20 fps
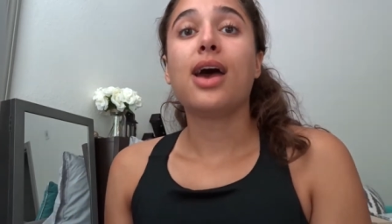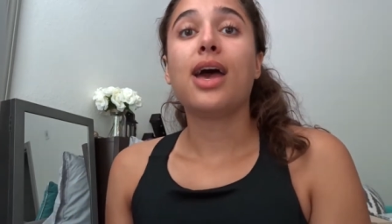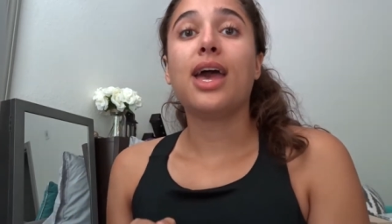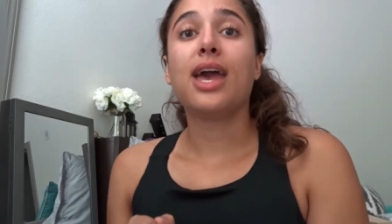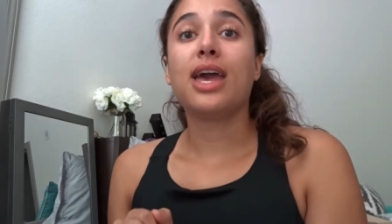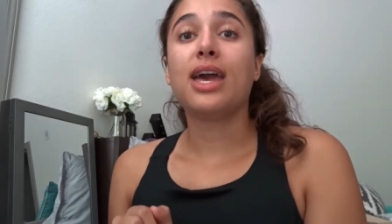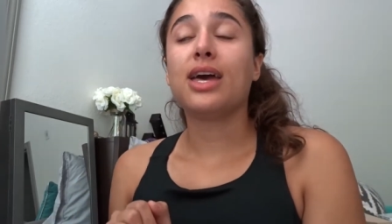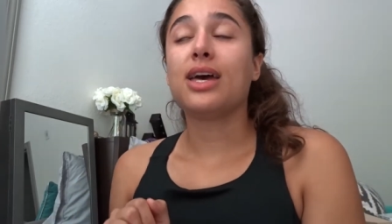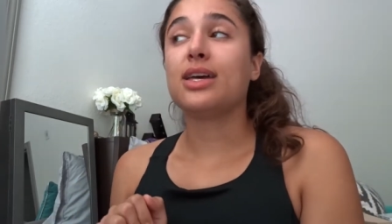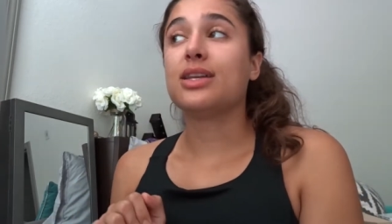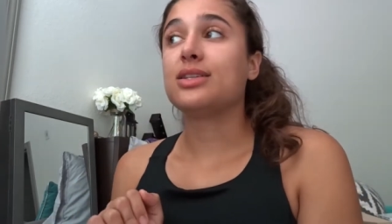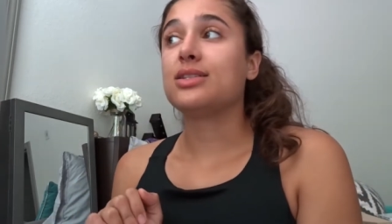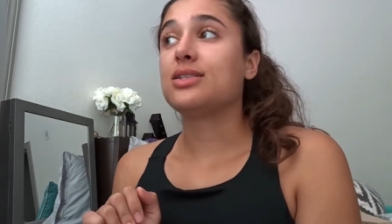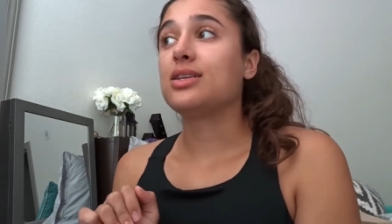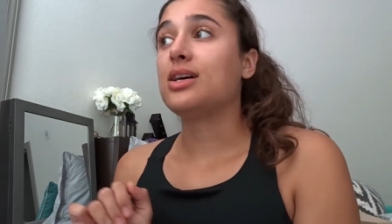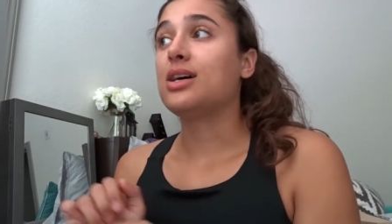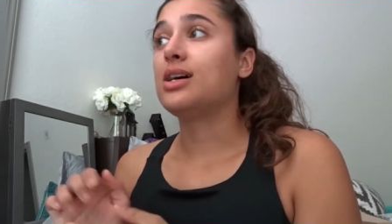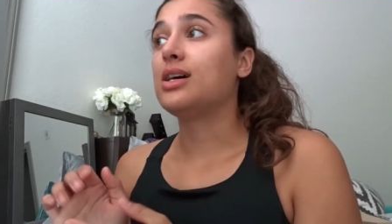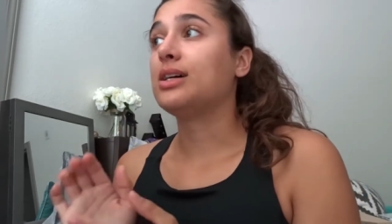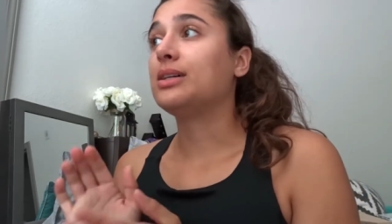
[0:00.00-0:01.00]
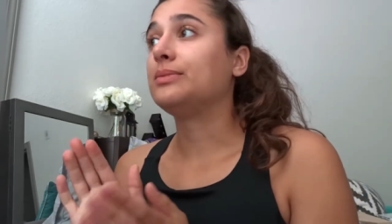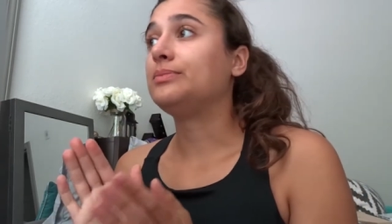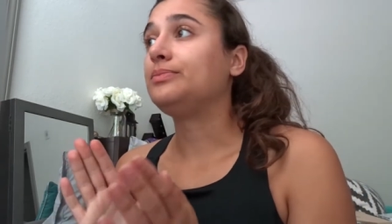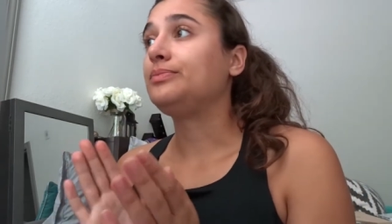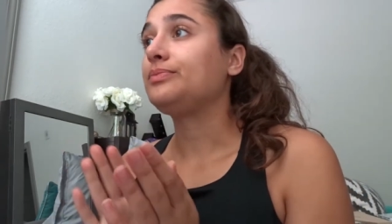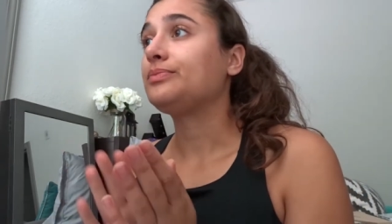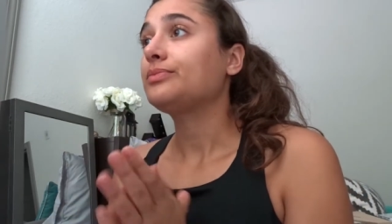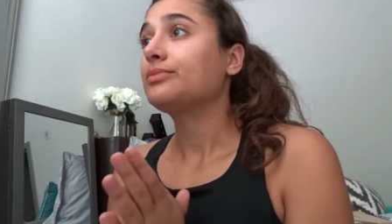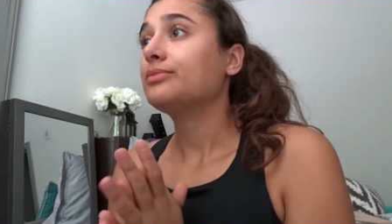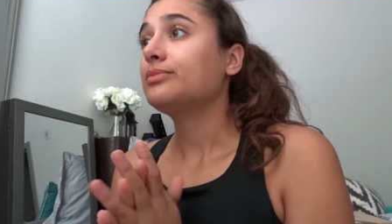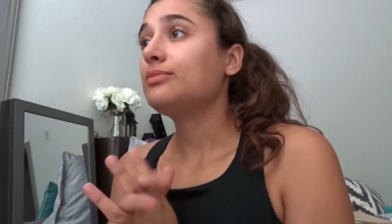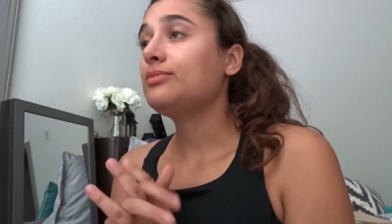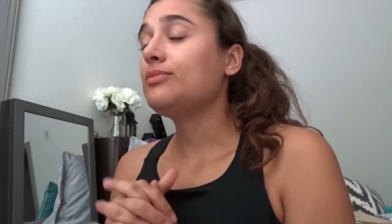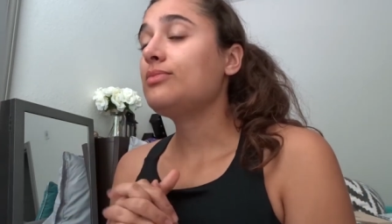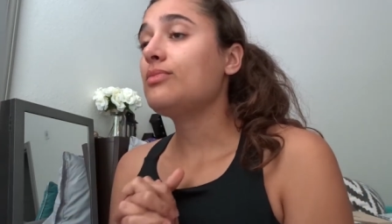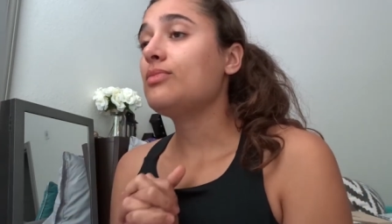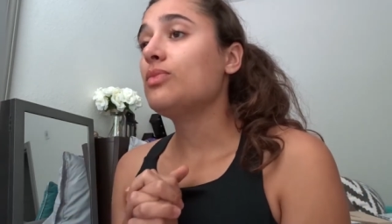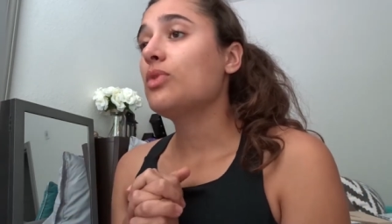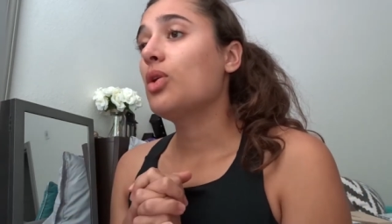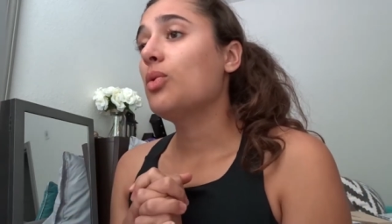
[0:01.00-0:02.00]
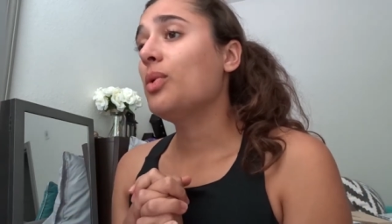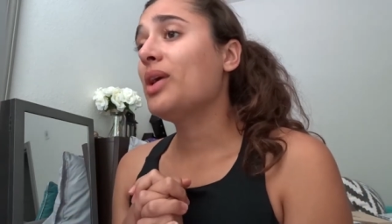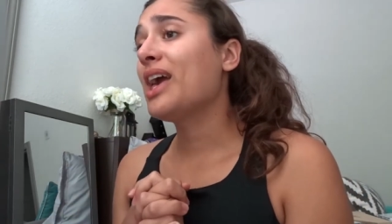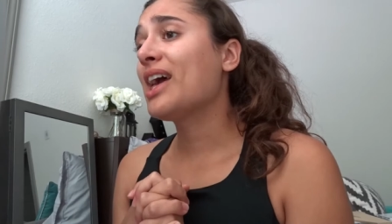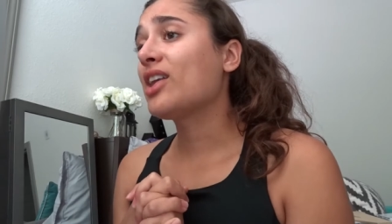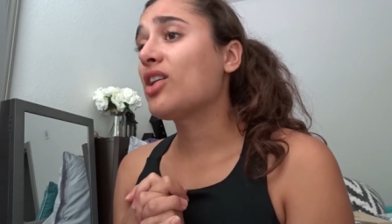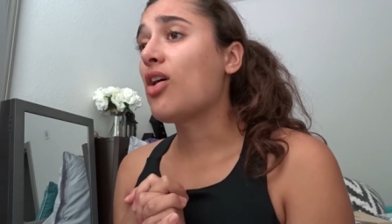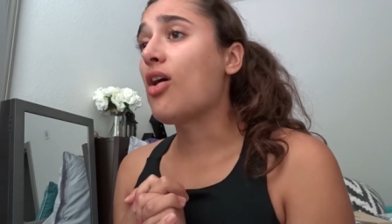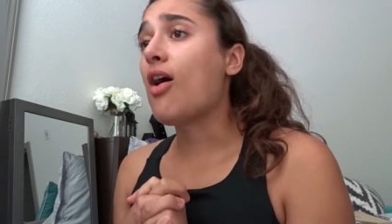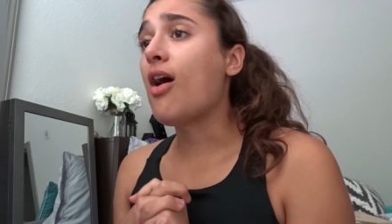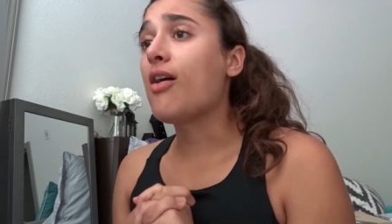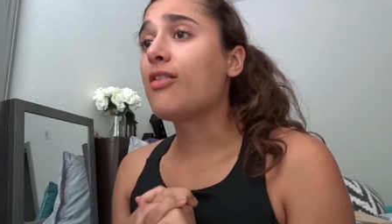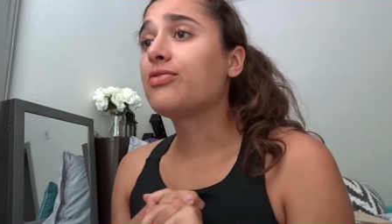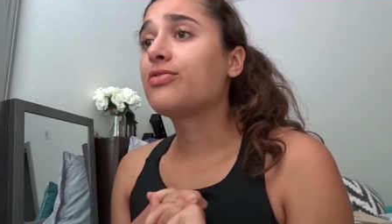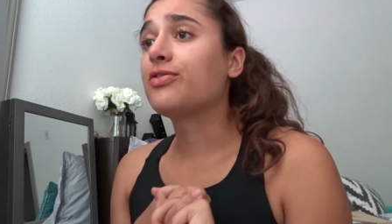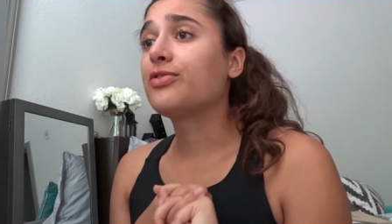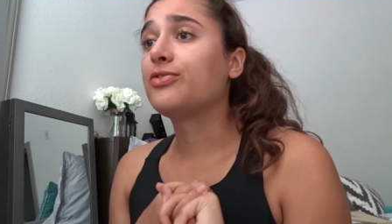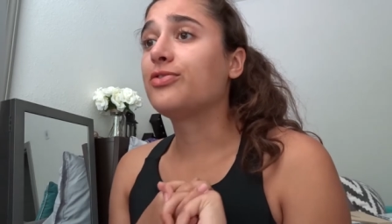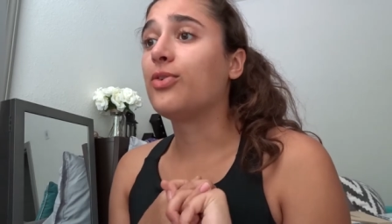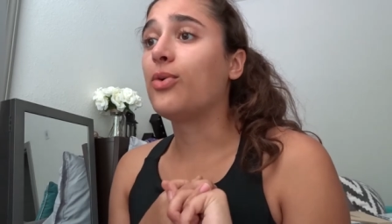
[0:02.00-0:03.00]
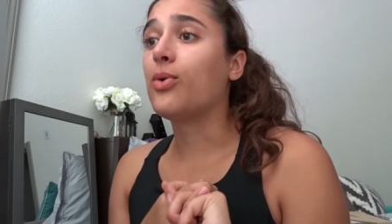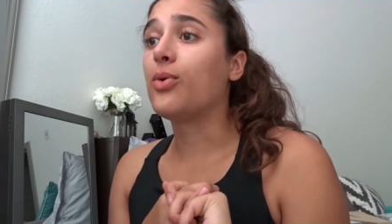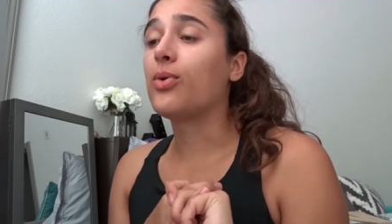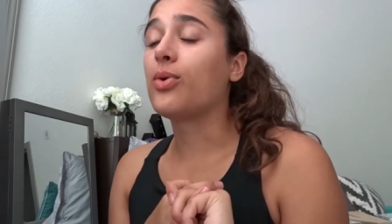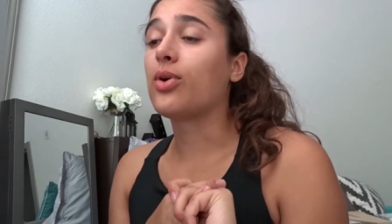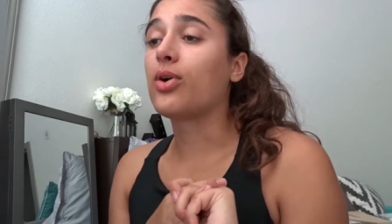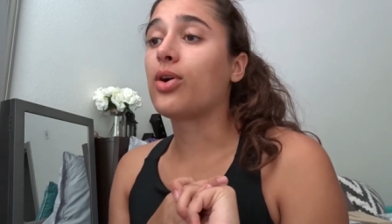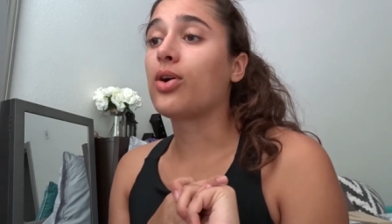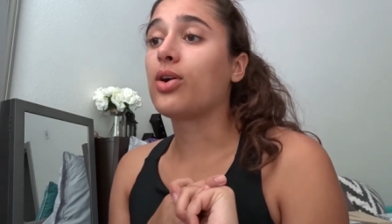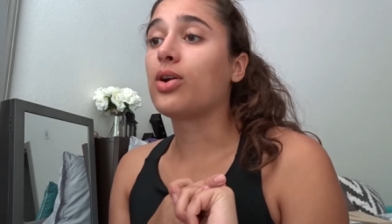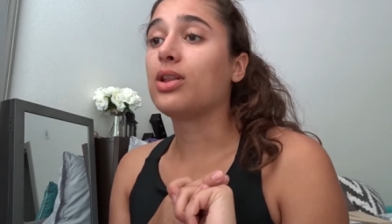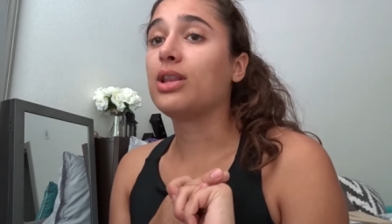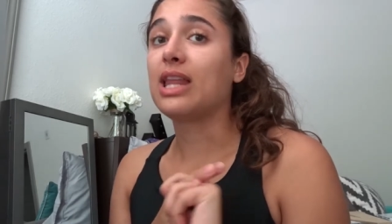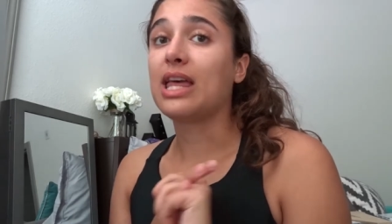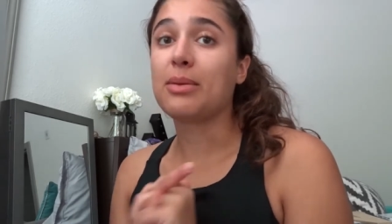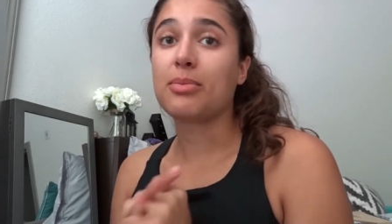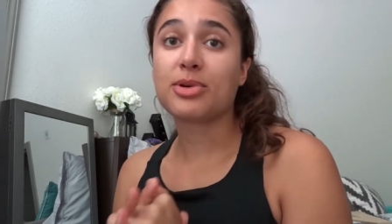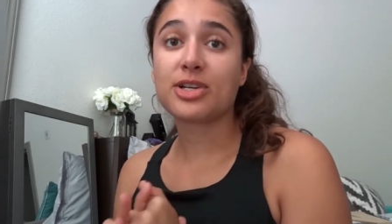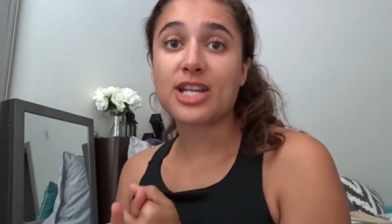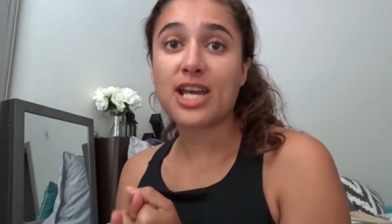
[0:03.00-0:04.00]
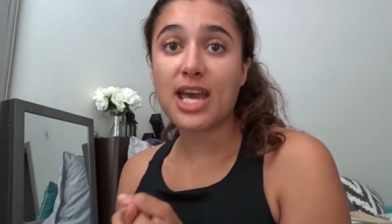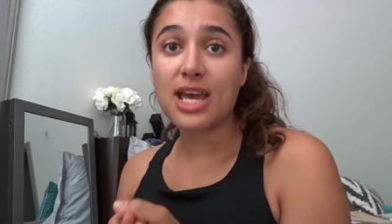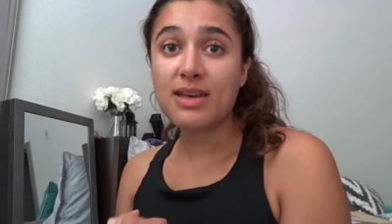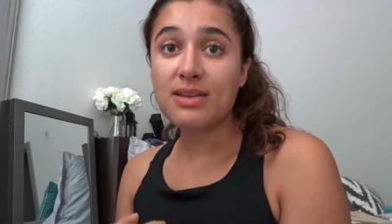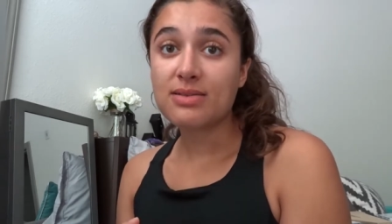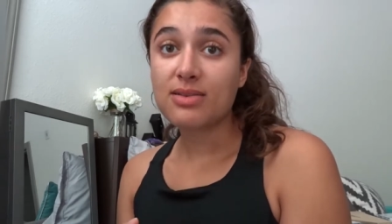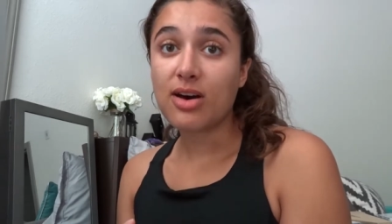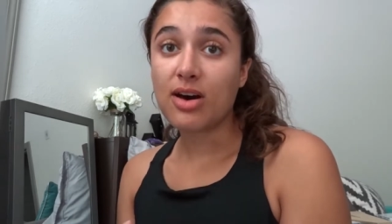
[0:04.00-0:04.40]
And um, we had off for Labor Day